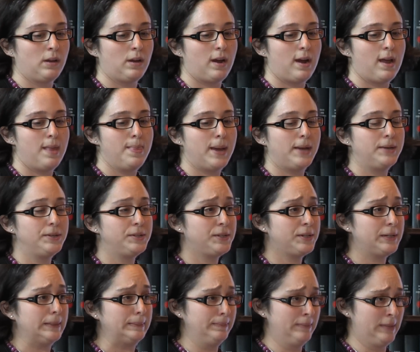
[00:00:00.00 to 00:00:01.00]
And then
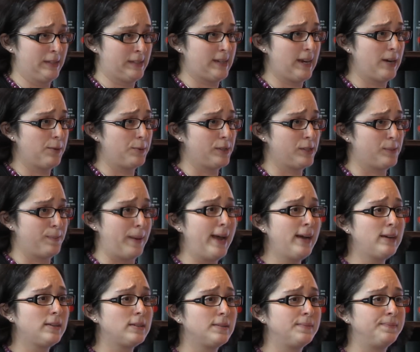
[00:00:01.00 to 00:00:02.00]
to state
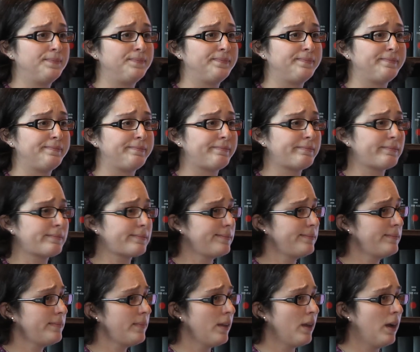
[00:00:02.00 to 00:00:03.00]
respect
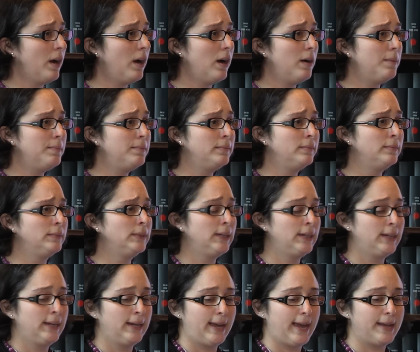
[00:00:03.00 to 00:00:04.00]

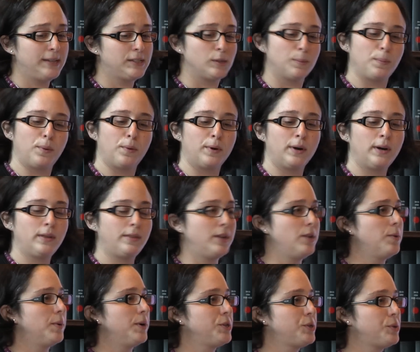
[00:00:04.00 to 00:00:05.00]
and support, that
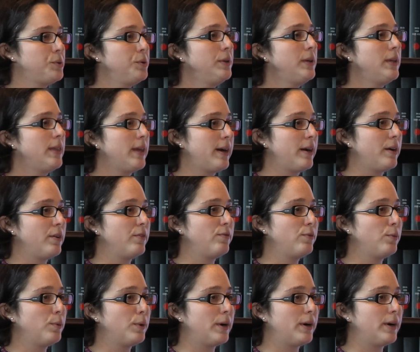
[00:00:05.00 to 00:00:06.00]
you are truly there
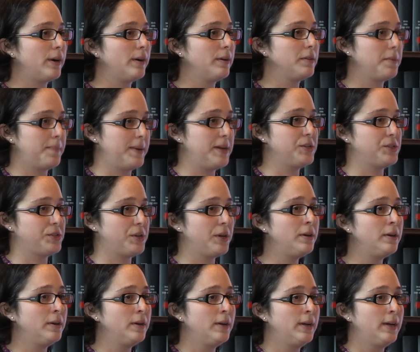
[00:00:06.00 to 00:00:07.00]
for the patient
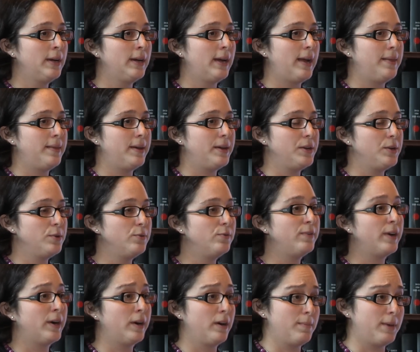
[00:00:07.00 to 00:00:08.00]
and that you
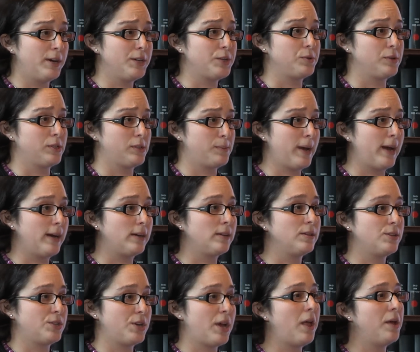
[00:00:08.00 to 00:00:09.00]
very much respect
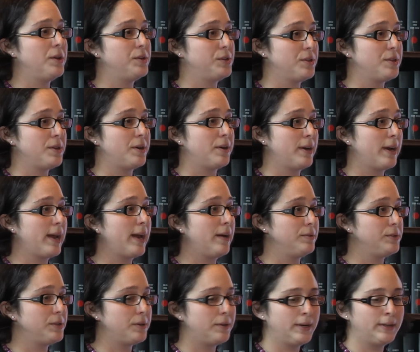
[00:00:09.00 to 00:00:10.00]
the challenge that they're
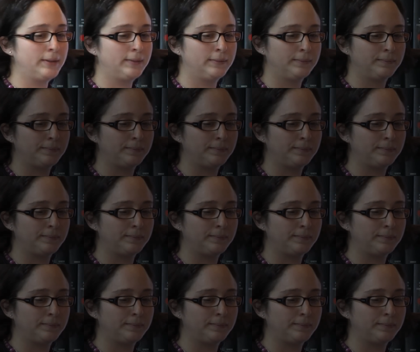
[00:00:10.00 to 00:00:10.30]
encountering.